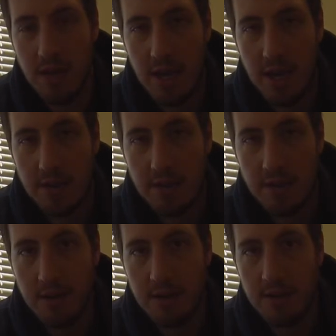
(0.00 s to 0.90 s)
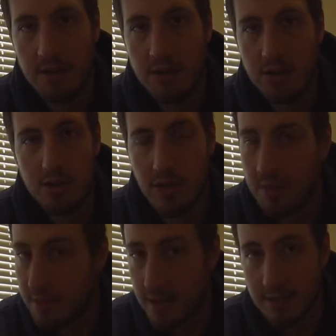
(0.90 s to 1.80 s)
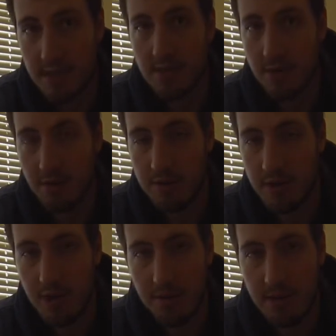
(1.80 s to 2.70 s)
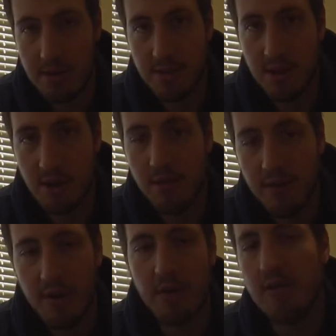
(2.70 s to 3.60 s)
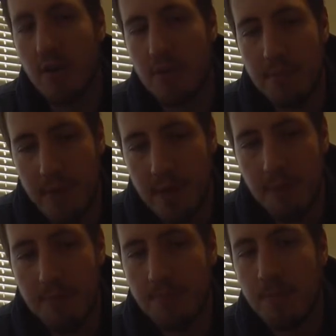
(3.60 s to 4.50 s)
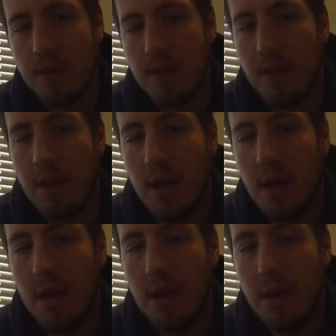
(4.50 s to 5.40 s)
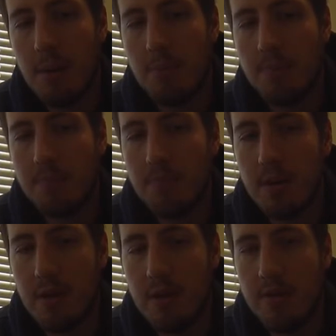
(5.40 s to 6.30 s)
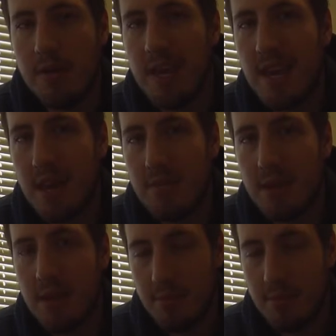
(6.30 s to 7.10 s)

and just keep testing it all the time because they are very, very picky. They can become